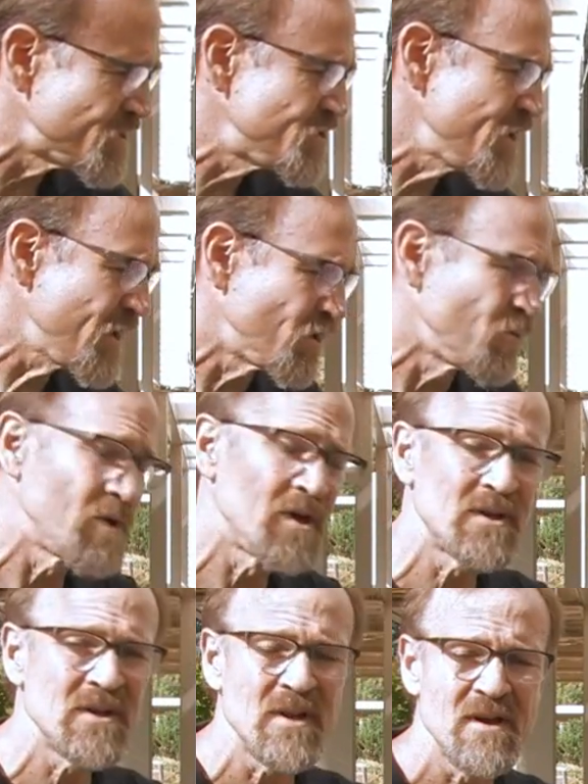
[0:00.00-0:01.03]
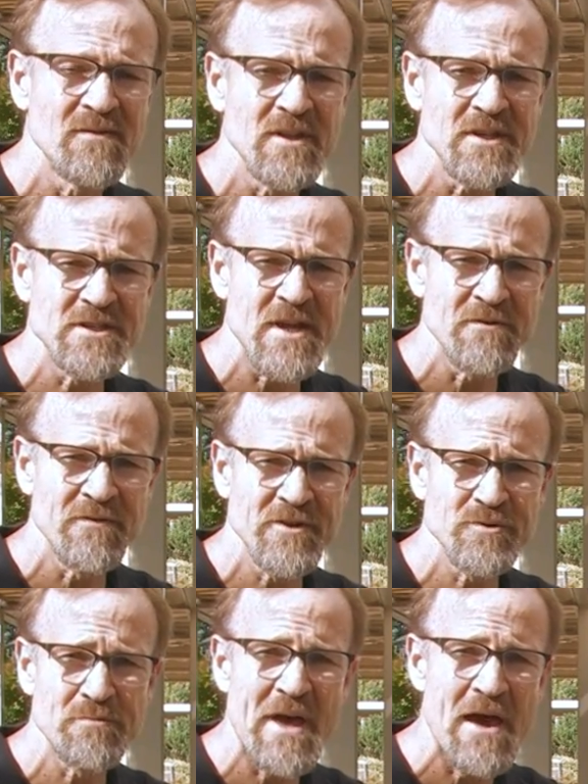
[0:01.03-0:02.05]
to channel one of the
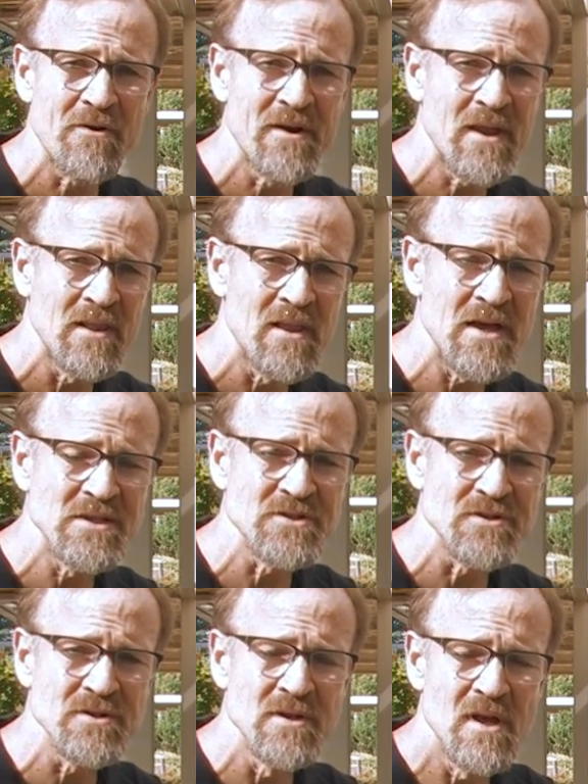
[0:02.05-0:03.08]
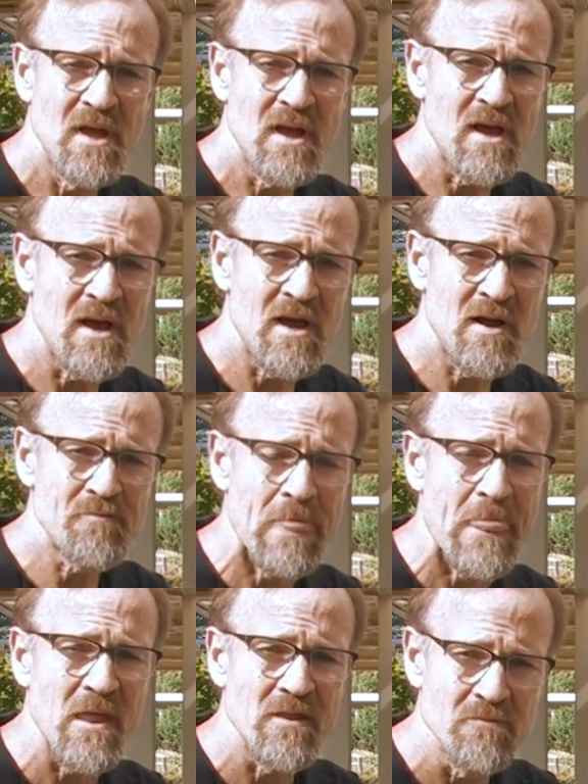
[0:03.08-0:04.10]
IntegraVision power analyzer.
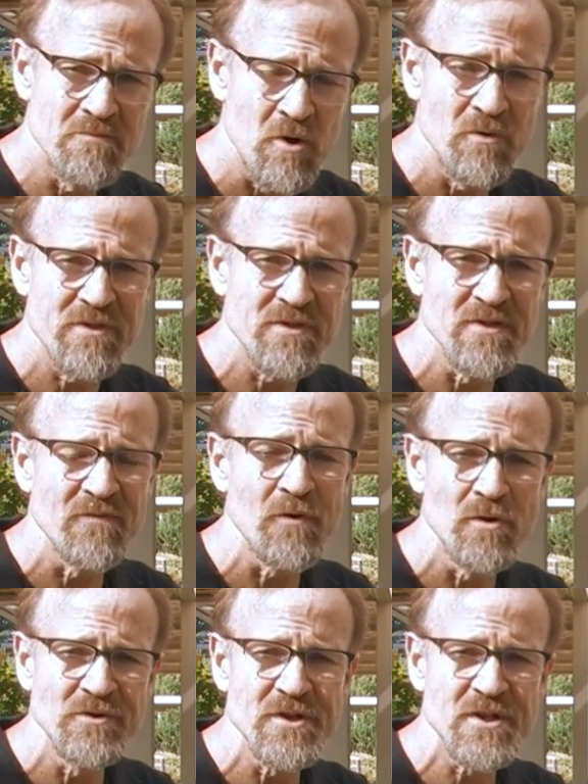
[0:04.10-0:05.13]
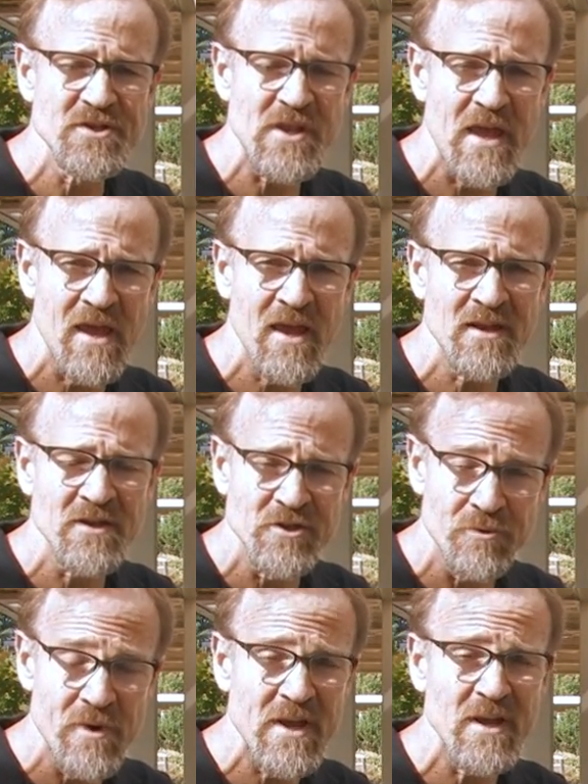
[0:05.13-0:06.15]
Um, both the voltage and a
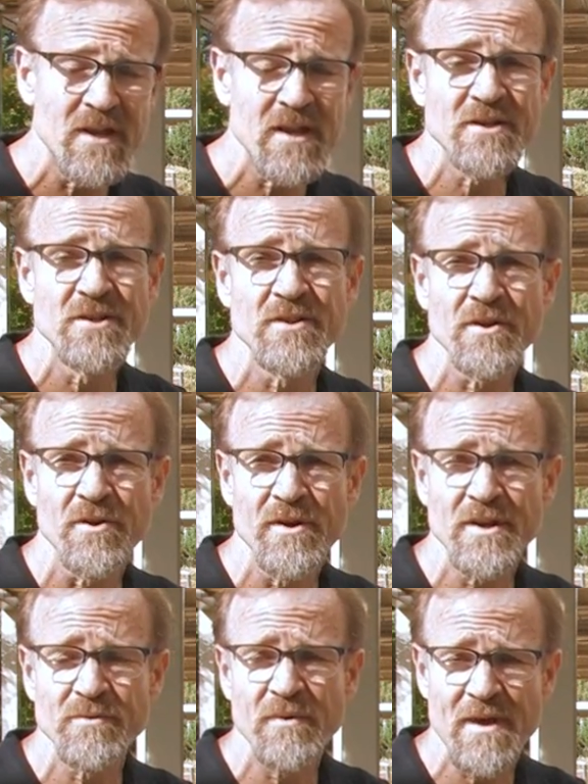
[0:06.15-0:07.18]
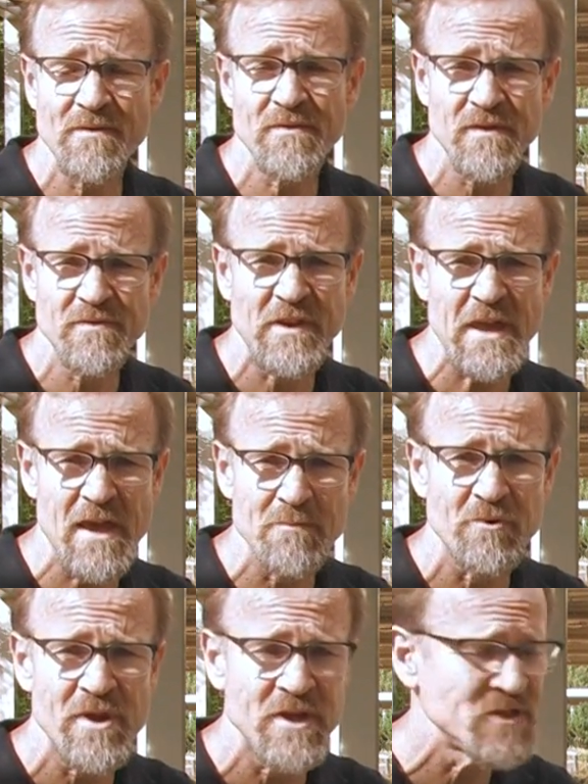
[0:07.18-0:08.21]
direct connect to the current, we have a 50
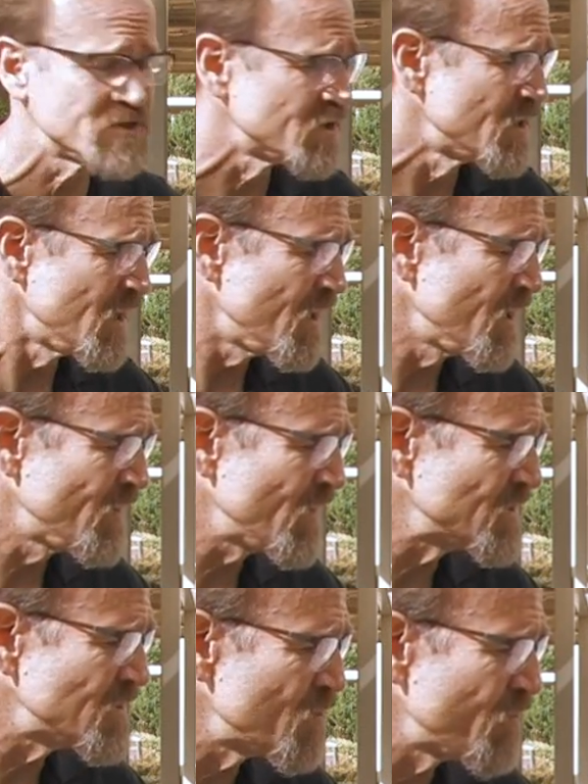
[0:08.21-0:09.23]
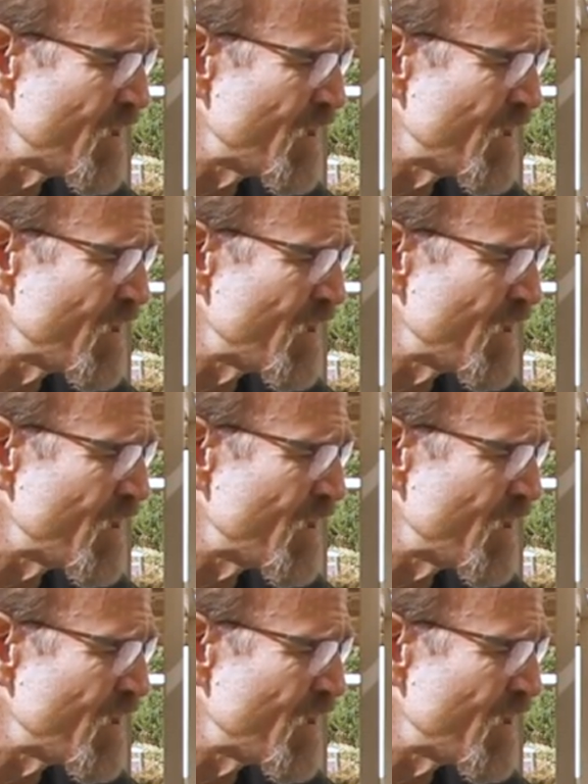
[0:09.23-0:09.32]
amp range, and that's how we